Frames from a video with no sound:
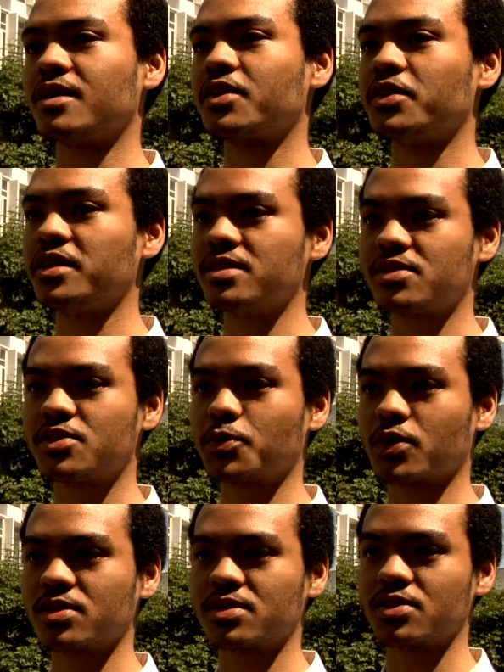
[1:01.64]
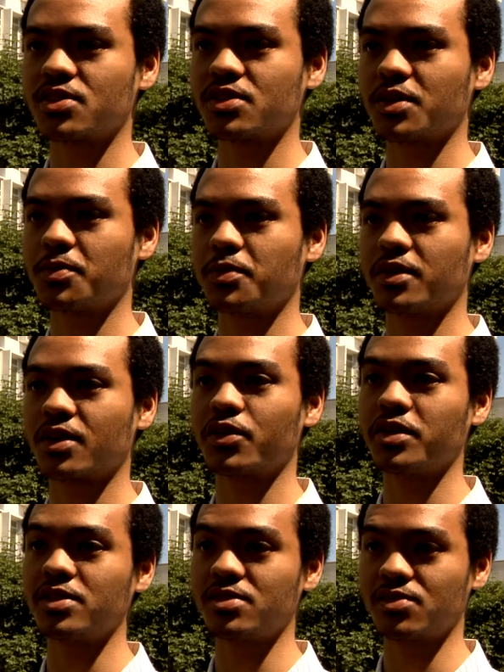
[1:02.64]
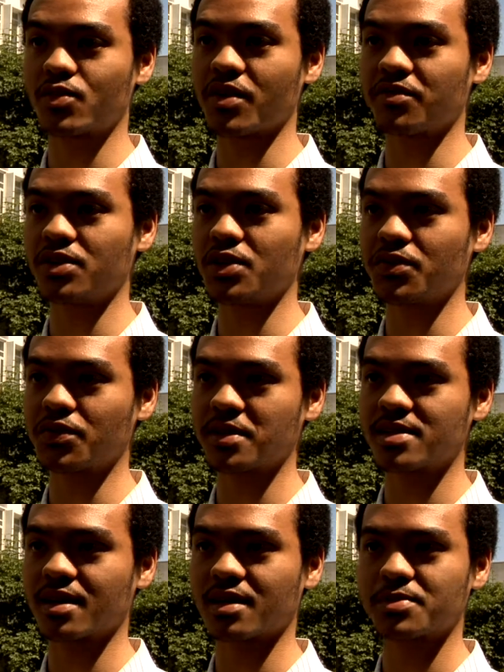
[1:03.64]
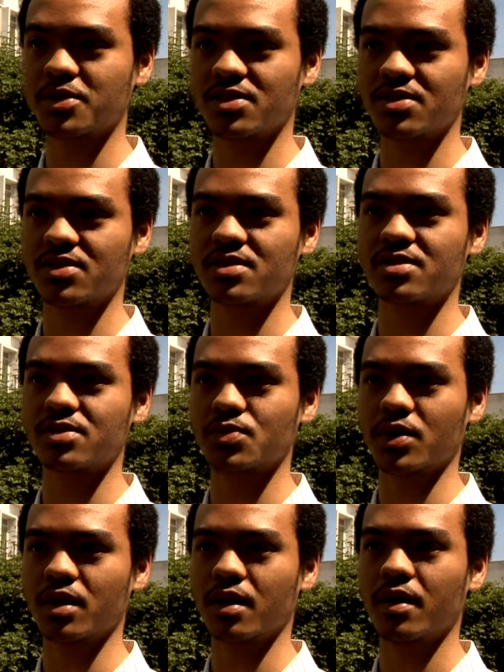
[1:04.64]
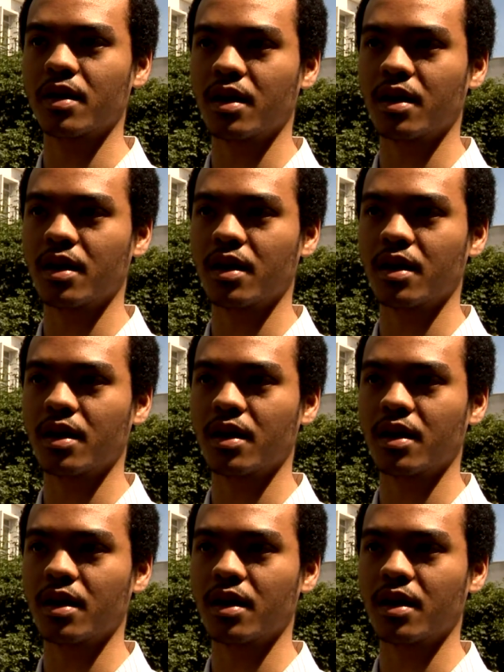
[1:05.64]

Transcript: increased sponsorship, increased revenue from the text messages as well.